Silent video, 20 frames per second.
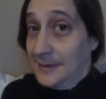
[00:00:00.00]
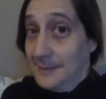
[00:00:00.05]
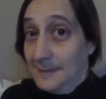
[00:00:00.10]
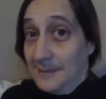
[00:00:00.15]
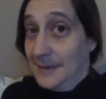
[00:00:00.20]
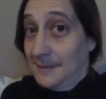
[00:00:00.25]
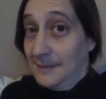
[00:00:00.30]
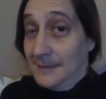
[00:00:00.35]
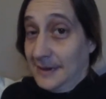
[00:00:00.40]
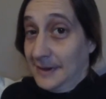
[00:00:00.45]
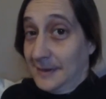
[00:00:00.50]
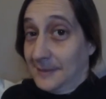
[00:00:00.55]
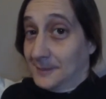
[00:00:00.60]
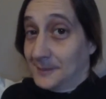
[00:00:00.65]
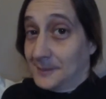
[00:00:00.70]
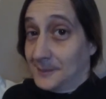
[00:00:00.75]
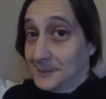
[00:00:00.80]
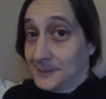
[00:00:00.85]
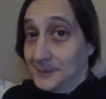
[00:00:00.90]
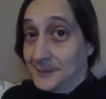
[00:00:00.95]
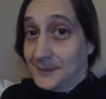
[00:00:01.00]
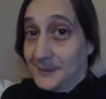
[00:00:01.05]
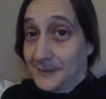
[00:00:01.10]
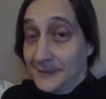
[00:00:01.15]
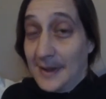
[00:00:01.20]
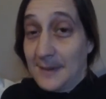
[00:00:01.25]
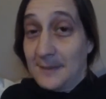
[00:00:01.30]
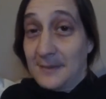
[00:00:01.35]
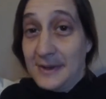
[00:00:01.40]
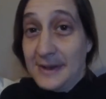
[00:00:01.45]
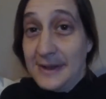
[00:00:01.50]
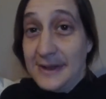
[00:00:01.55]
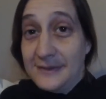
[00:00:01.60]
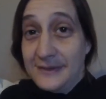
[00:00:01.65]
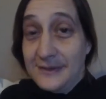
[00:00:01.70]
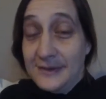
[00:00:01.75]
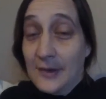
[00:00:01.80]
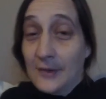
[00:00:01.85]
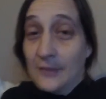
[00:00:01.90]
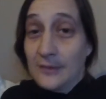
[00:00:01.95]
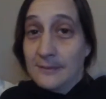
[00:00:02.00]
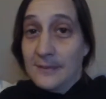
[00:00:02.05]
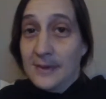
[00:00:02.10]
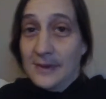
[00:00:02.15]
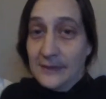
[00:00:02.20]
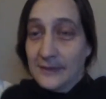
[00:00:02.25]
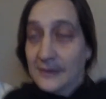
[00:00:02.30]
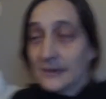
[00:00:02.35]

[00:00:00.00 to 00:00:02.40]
about me. I'm an easygoing mother.